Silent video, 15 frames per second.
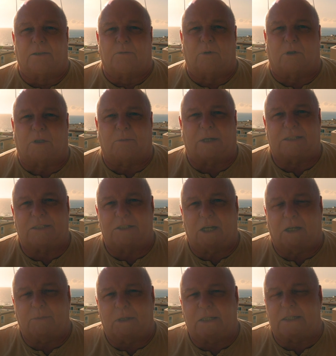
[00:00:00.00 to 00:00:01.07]
Welcome, ladies and
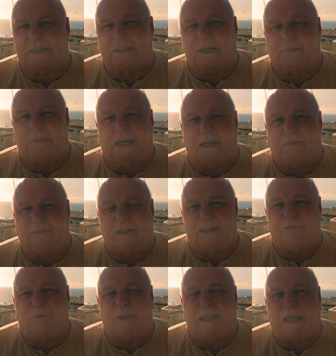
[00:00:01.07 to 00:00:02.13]
gentlemen. This is Tim Down for
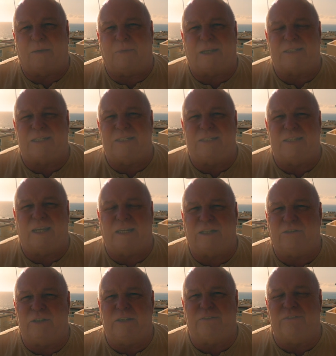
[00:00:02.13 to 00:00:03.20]
Living with MS in
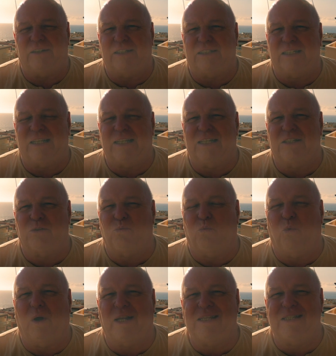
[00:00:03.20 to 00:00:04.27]
Tenerife. It is
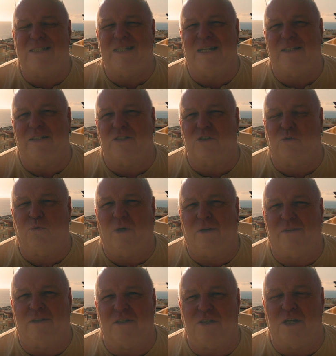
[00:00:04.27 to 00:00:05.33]
Wednesday, the
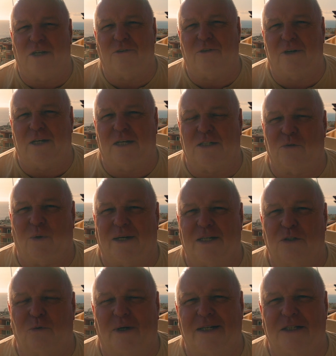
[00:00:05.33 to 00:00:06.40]
12th of January,
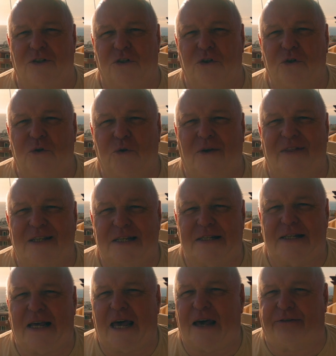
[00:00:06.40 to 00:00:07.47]
2022, and this
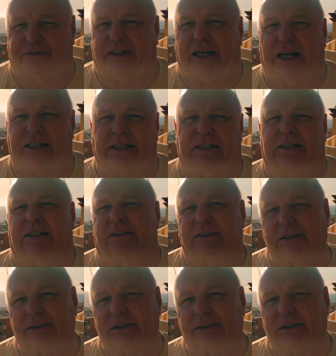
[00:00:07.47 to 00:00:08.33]
is the AFTCAST.